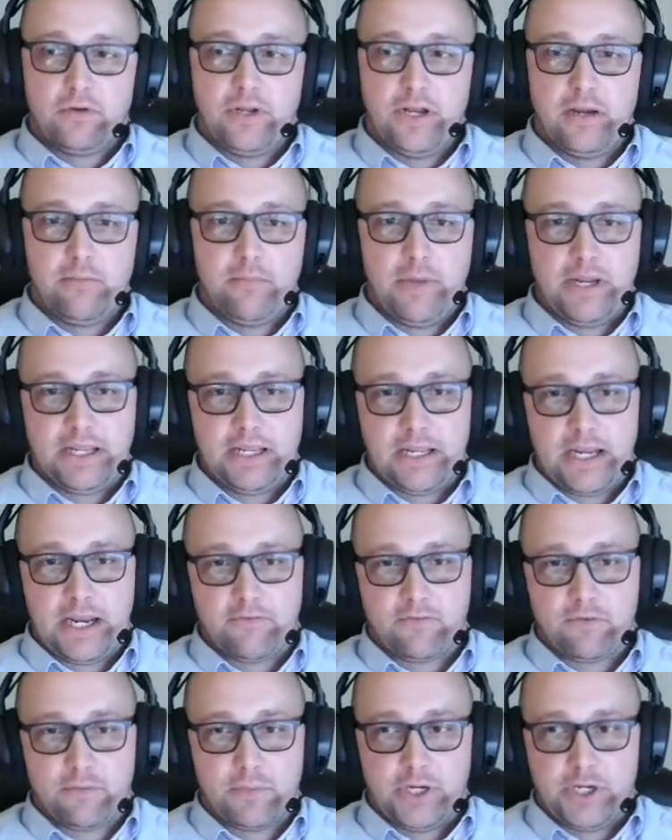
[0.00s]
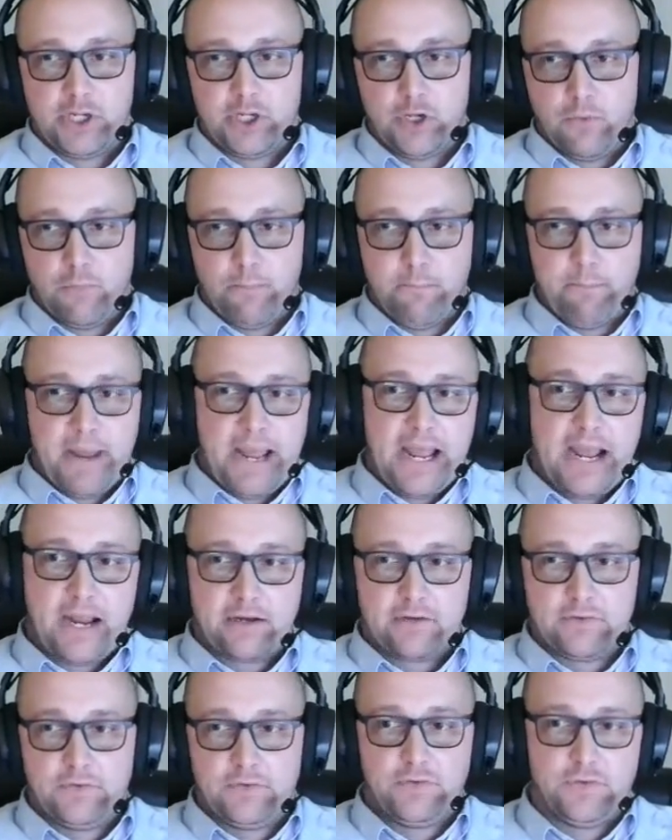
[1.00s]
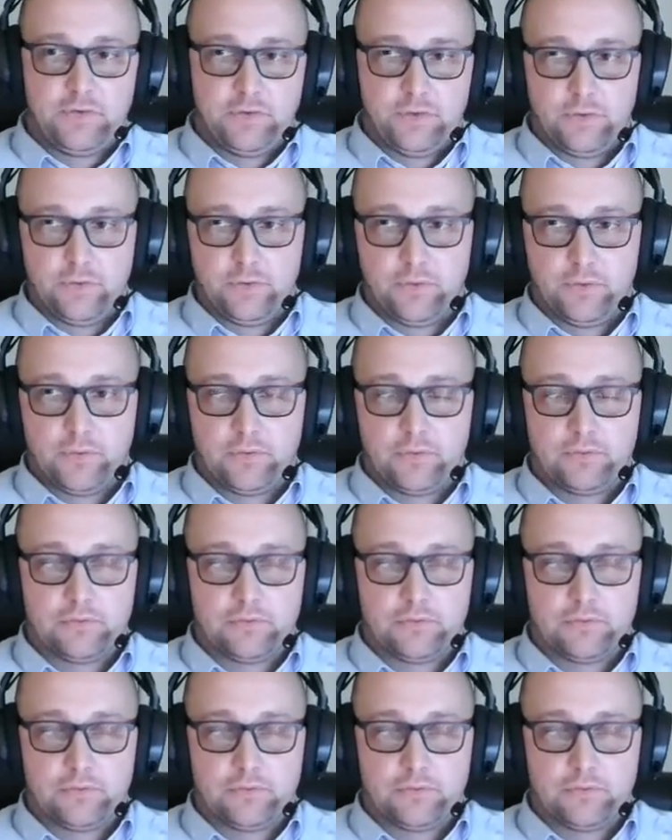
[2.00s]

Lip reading: and making everybody go back to